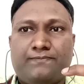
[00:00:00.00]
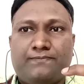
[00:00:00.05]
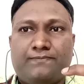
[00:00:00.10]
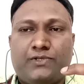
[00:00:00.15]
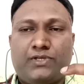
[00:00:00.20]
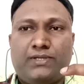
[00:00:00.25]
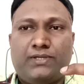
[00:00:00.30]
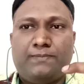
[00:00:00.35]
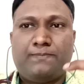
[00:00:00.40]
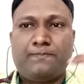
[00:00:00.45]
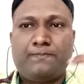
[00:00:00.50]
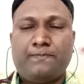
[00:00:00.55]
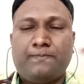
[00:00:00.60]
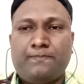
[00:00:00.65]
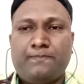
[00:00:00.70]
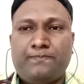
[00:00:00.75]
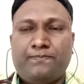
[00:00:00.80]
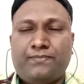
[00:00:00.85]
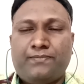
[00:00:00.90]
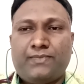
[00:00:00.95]
Okay,
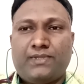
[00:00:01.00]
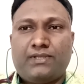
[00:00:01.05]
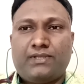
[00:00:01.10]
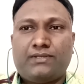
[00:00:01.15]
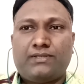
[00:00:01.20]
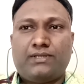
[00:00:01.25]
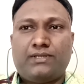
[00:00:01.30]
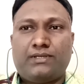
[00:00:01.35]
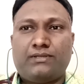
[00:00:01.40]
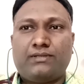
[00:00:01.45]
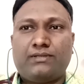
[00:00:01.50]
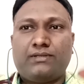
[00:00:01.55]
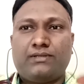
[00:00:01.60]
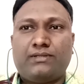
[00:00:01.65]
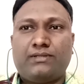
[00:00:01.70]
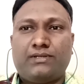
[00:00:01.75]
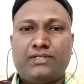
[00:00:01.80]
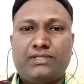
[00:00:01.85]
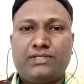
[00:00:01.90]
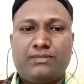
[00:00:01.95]
see,
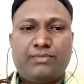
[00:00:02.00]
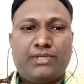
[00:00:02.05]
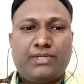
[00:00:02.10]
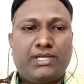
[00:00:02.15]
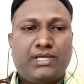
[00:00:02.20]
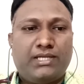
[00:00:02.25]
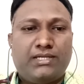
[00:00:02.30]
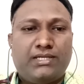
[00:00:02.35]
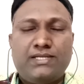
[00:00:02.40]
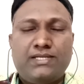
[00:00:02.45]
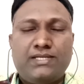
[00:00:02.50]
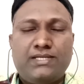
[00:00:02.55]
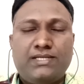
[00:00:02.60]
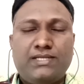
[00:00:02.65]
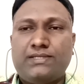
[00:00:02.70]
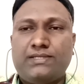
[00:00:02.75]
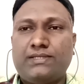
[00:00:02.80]
the reason behind is